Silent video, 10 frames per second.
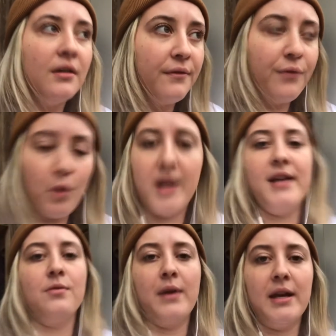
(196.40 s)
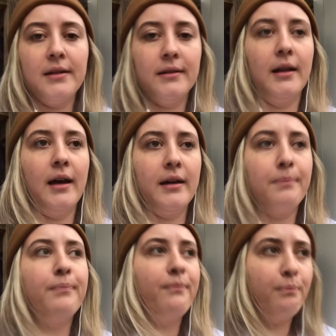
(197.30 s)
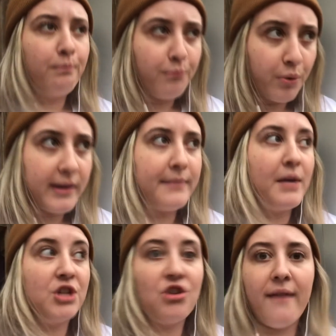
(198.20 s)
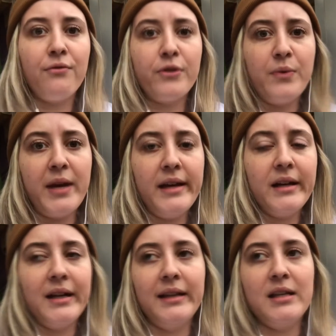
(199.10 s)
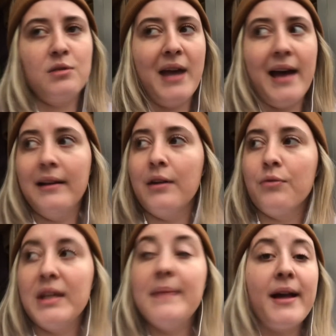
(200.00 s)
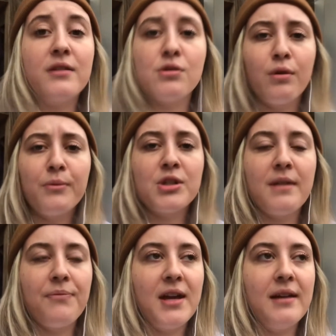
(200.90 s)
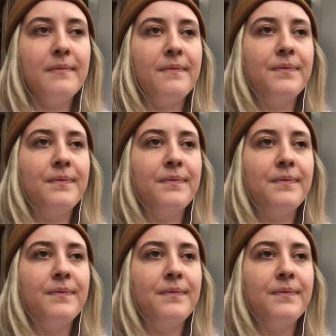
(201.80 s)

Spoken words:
4 days a week, like pretty much every week, unless we had like a really bad storm or something.